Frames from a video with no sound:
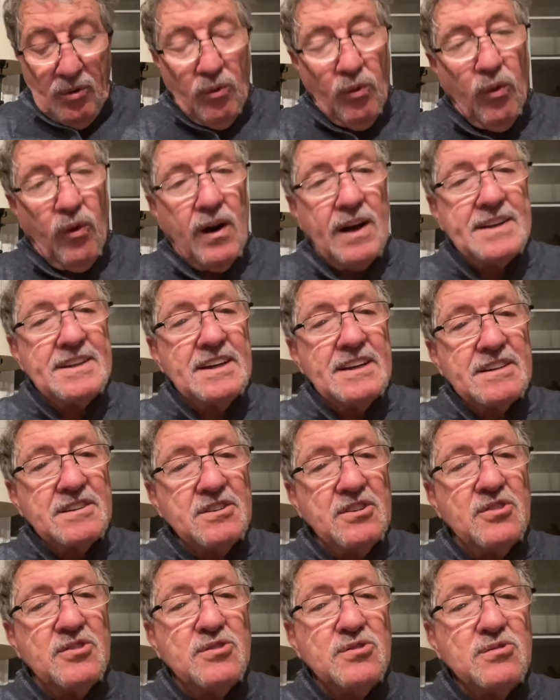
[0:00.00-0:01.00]
what
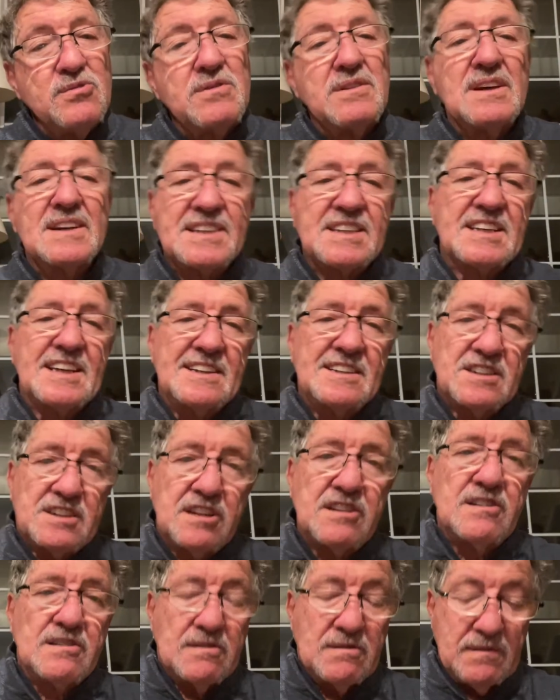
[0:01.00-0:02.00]
you listen
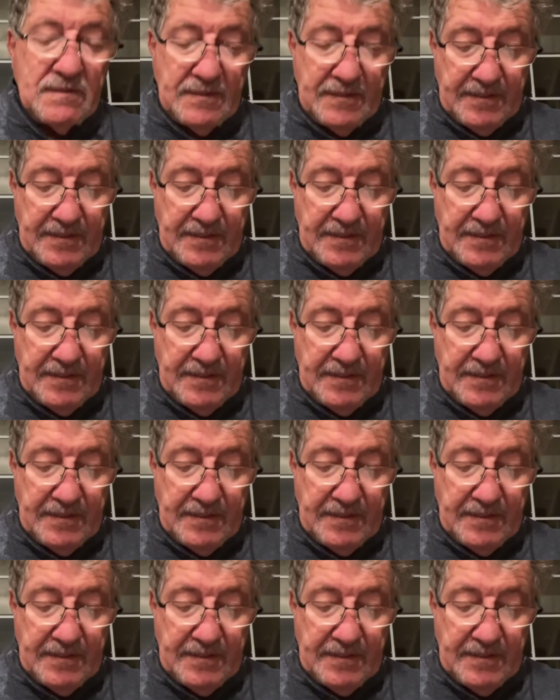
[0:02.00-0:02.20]
to.